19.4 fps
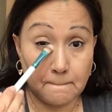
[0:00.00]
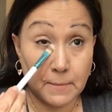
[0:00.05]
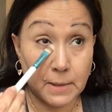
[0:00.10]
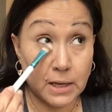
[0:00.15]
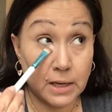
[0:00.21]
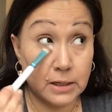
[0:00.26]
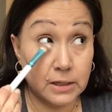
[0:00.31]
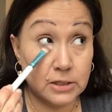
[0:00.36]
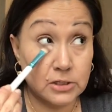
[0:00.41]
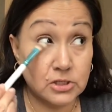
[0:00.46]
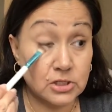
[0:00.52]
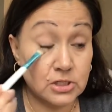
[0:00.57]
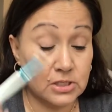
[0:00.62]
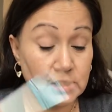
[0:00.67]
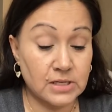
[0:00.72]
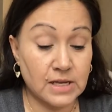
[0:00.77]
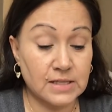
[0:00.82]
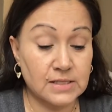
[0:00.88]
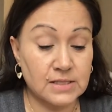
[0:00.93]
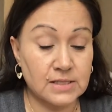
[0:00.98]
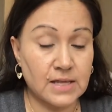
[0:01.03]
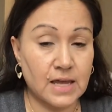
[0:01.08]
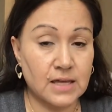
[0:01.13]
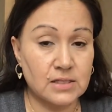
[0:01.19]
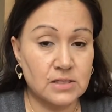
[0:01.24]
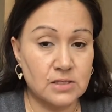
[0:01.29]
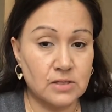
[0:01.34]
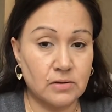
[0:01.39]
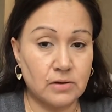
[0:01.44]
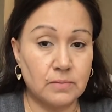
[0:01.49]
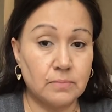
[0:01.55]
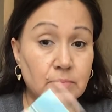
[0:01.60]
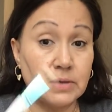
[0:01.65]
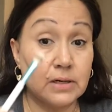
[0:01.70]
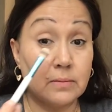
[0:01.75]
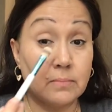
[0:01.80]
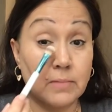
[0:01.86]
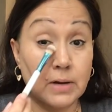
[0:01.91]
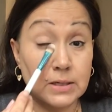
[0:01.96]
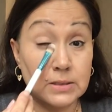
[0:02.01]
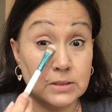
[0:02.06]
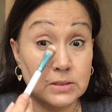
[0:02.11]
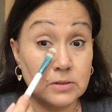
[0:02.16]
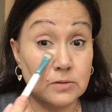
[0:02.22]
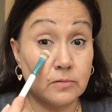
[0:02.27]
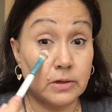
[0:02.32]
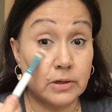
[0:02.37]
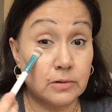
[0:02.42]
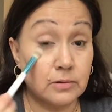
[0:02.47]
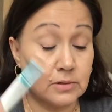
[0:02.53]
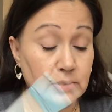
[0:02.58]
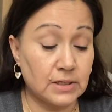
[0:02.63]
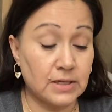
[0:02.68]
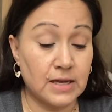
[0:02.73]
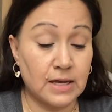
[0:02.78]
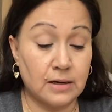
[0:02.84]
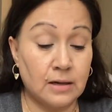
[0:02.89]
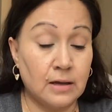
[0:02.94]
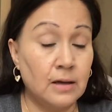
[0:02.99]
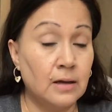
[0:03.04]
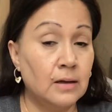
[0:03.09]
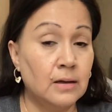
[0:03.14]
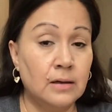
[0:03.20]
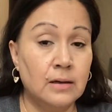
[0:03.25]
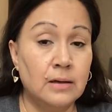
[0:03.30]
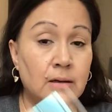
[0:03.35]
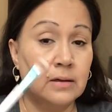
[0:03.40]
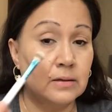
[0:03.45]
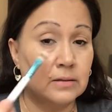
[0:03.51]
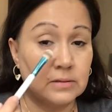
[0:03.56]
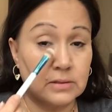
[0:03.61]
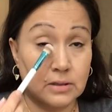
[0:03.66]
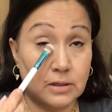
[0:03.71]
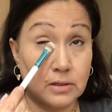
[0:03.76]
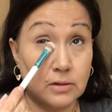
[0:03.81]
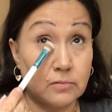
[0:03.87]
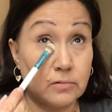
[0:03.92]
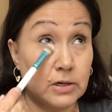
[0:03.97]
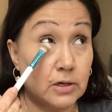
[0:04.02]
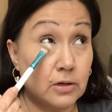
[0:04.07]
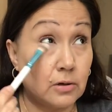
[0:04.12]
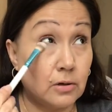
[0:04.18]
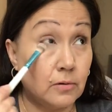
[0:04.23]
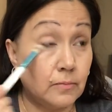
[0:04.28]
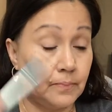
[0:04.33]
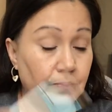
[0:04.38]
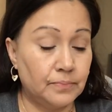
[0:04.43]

And it just sets that so it minimizes the wrinkles. Again, it's going to wrinkle.